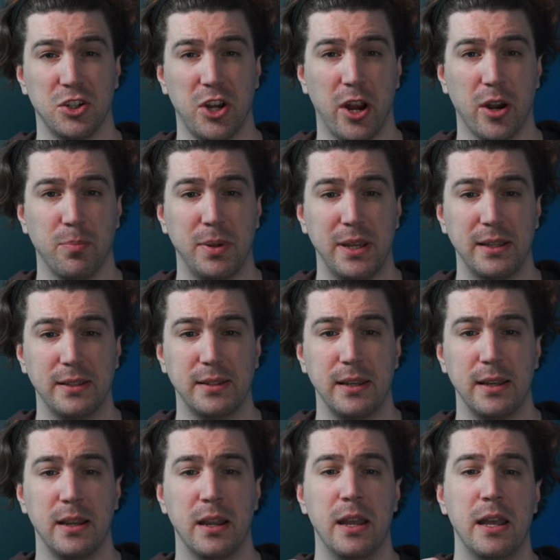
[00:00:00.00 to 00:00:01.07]
shared
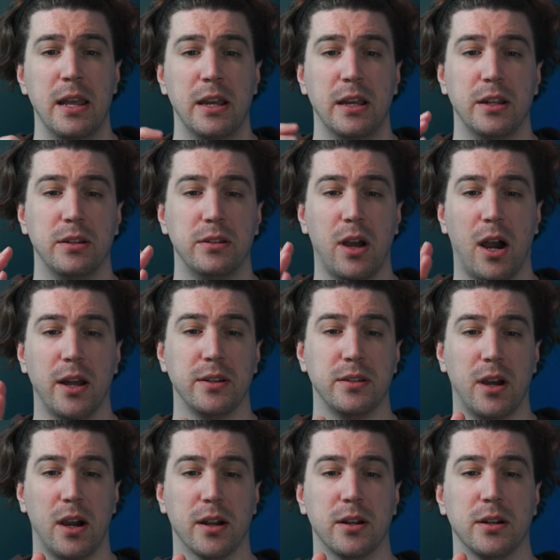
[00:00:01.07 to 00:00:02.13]
PC,
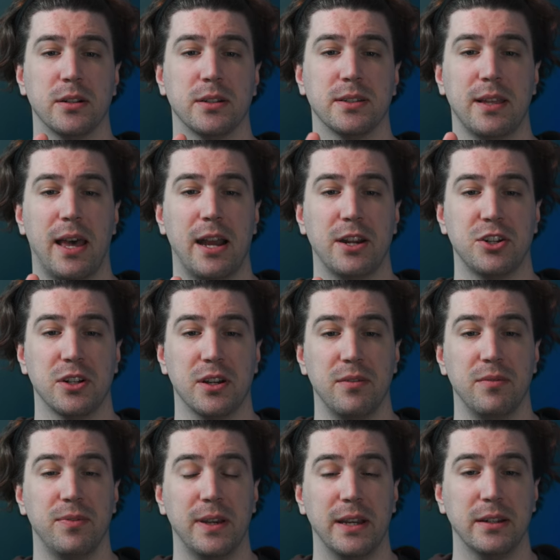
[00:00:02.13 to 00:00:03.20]
.docker slash
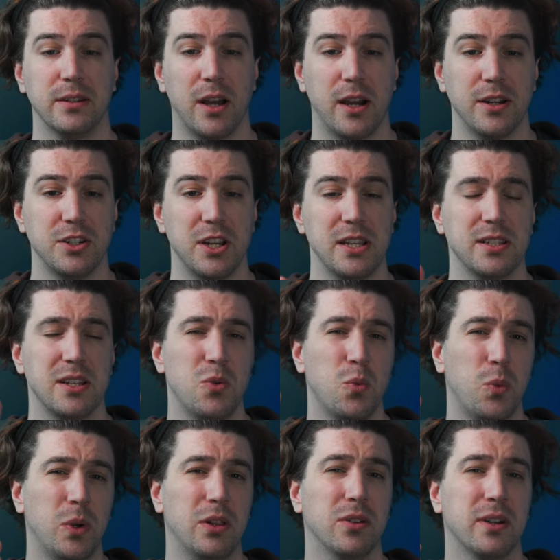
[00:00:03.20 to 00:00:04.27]

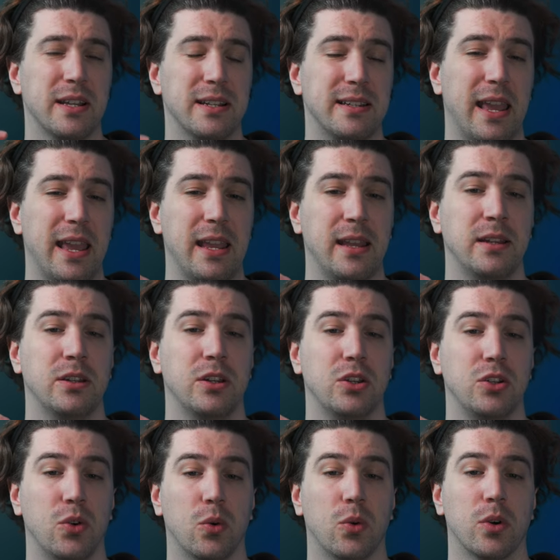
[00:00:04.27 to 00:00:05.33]
config.json will contain
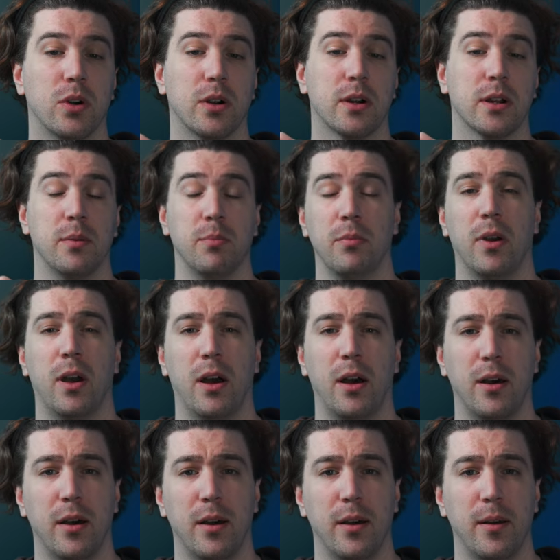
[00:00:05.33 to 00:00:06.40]
your
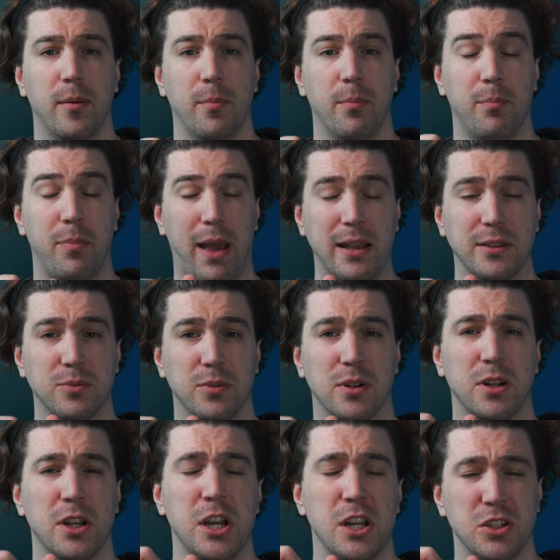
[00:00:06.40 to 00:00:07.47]
uh,
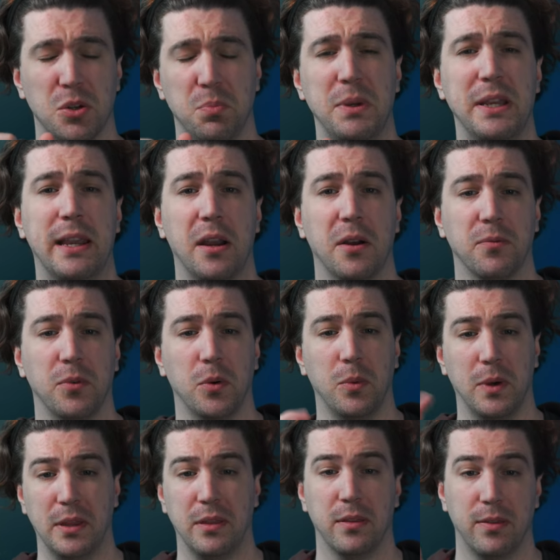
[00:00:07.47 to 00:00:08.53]
password, so be careful
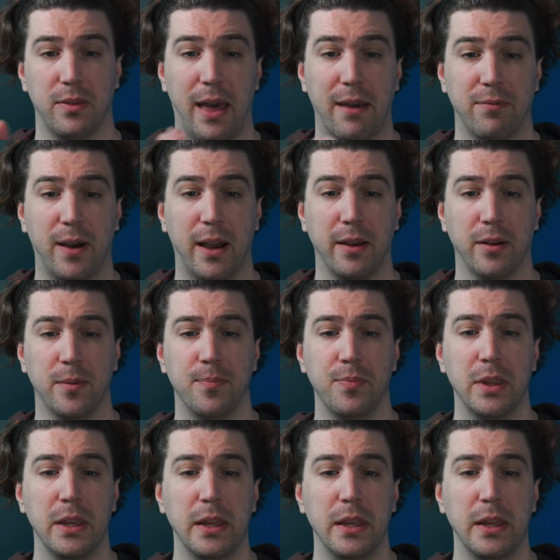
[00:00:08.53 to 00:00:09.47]
with that file.